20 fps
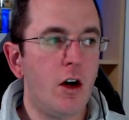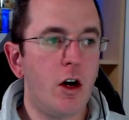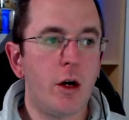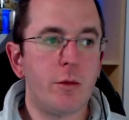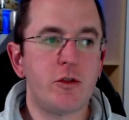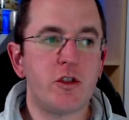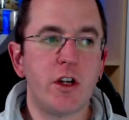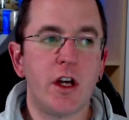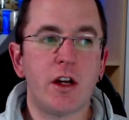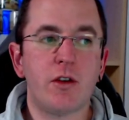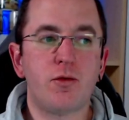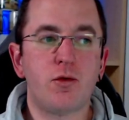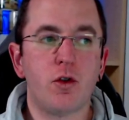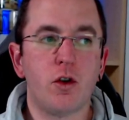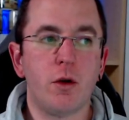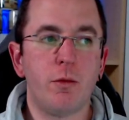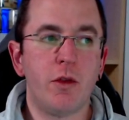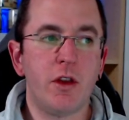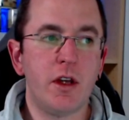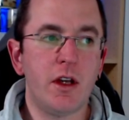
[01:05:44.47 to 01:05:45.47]
object
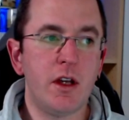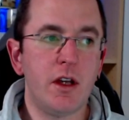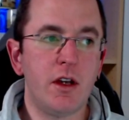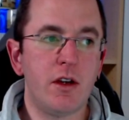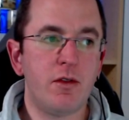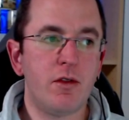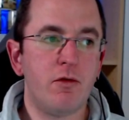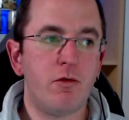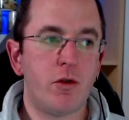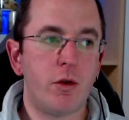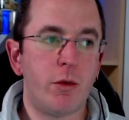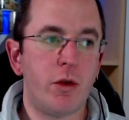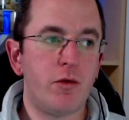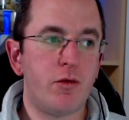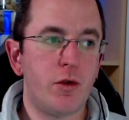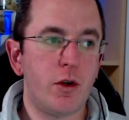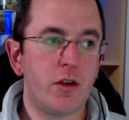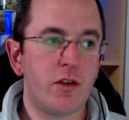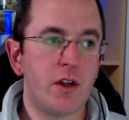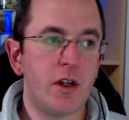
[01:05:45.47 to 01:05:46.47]
from the
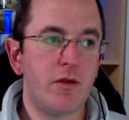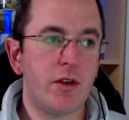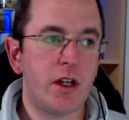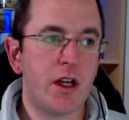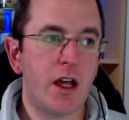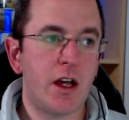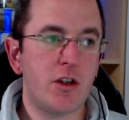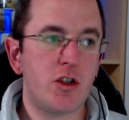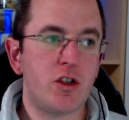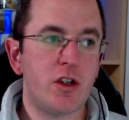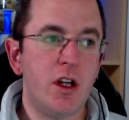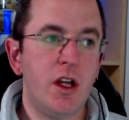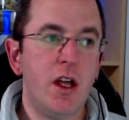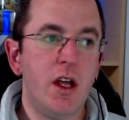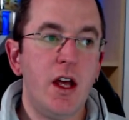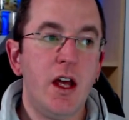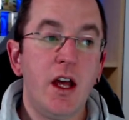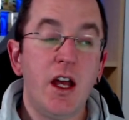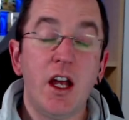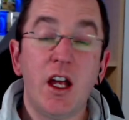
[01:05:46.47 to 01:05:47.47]
first level cache.
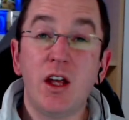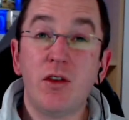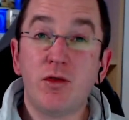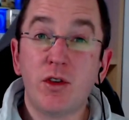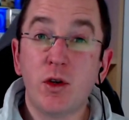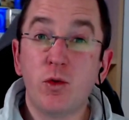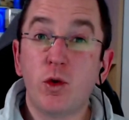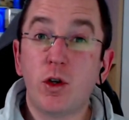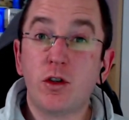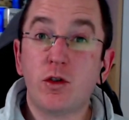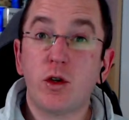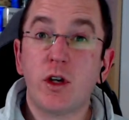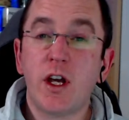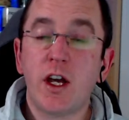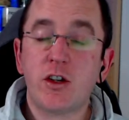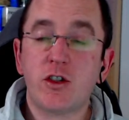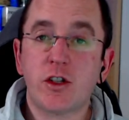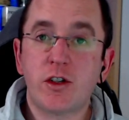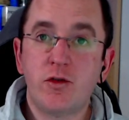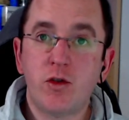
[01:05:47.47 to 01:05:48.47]
If you want to
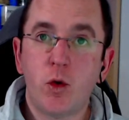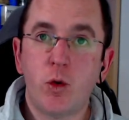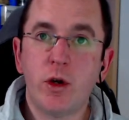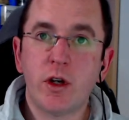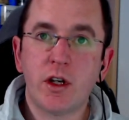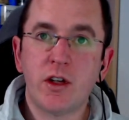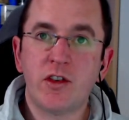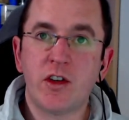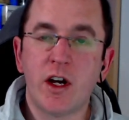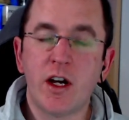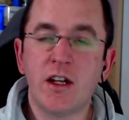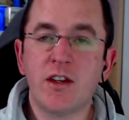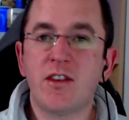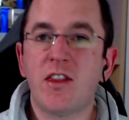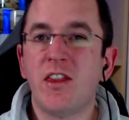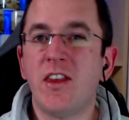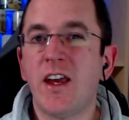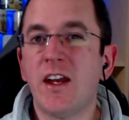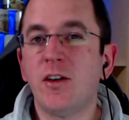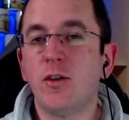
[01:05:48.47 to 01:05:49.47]
cache query results,
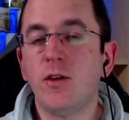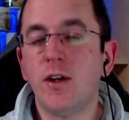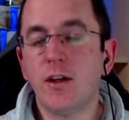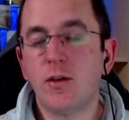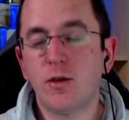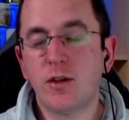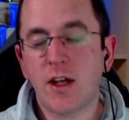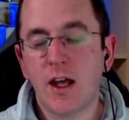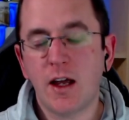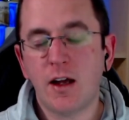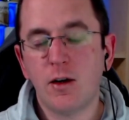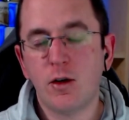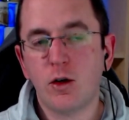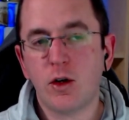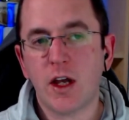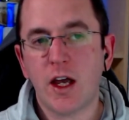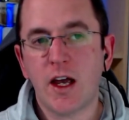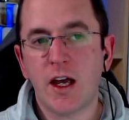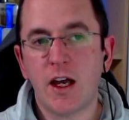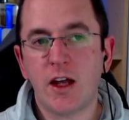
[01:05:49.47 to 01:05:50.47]
then you need to take a
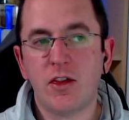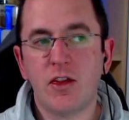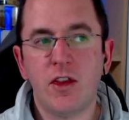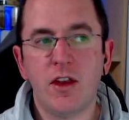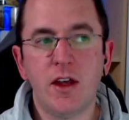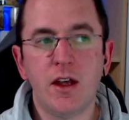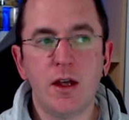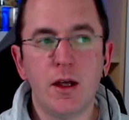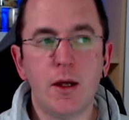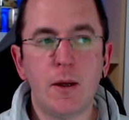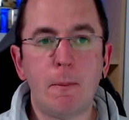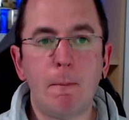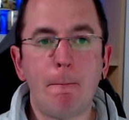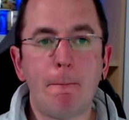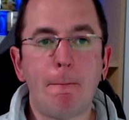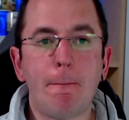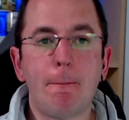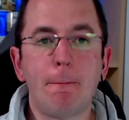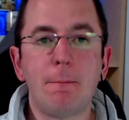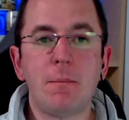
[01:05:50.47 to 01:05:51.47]
look at the
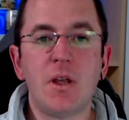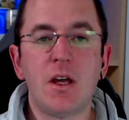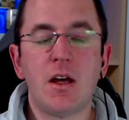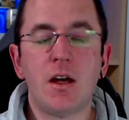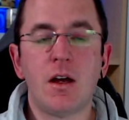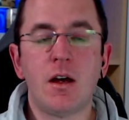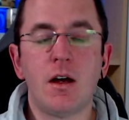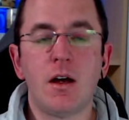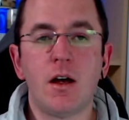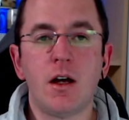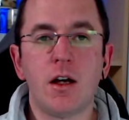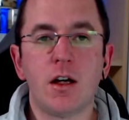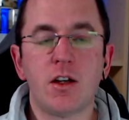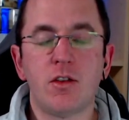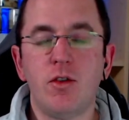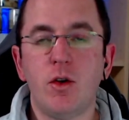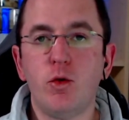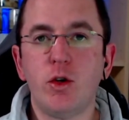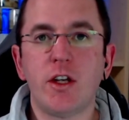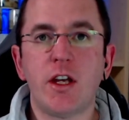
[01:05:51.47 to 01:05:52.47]

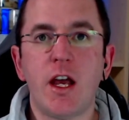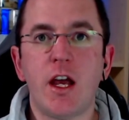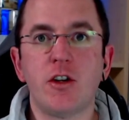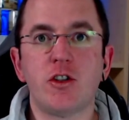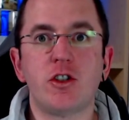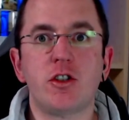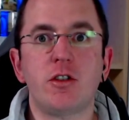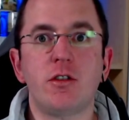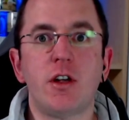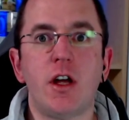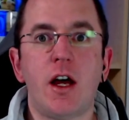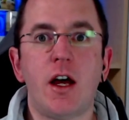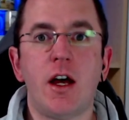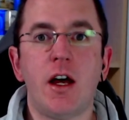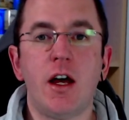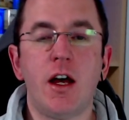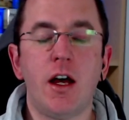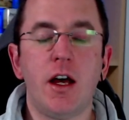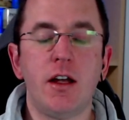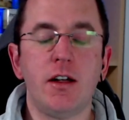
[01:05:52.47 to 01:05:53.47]
query cache.
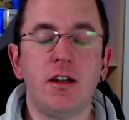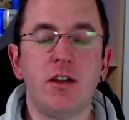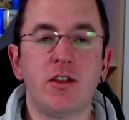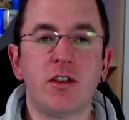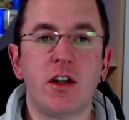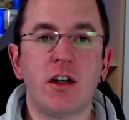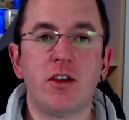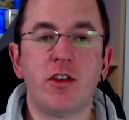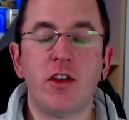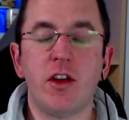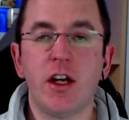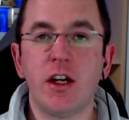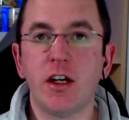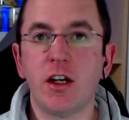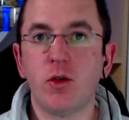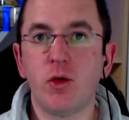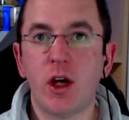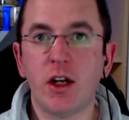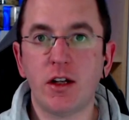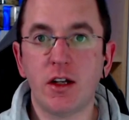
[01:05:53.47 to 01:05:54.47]
I discussed that
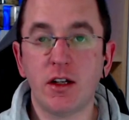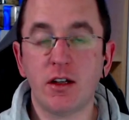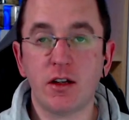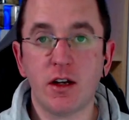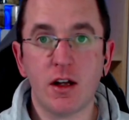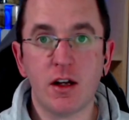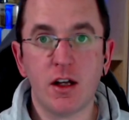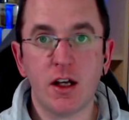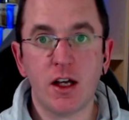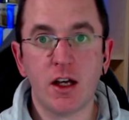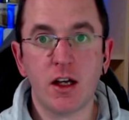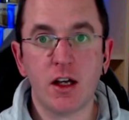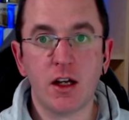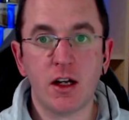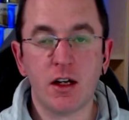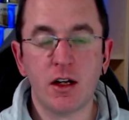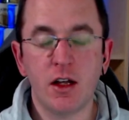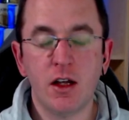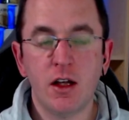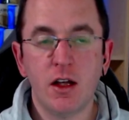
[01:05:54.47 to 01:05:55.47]
in great detail
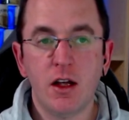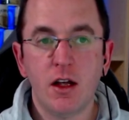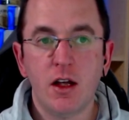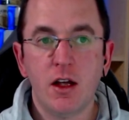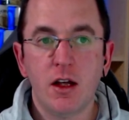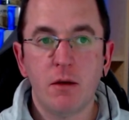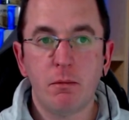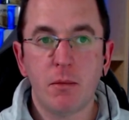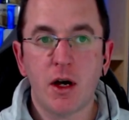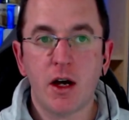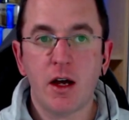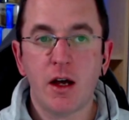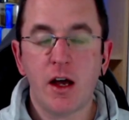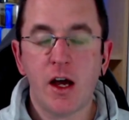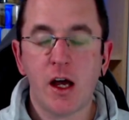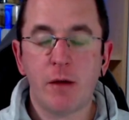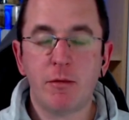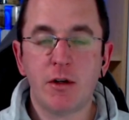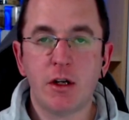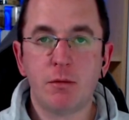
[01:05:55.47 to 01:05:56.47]
in my
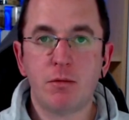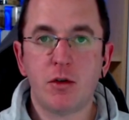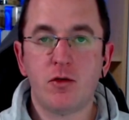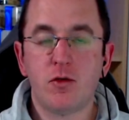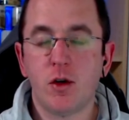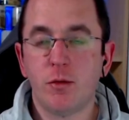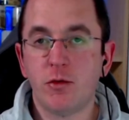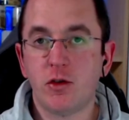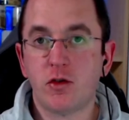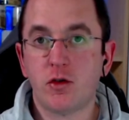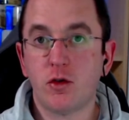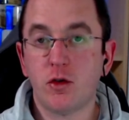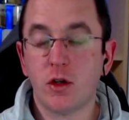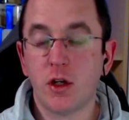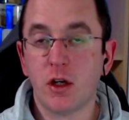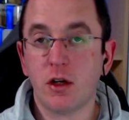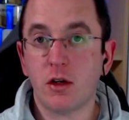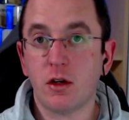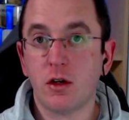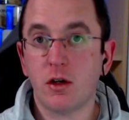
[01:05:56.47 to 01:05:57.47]
Hibernate performance
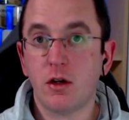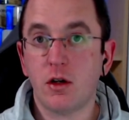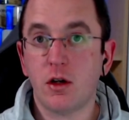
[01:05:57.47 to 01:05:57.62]
tuning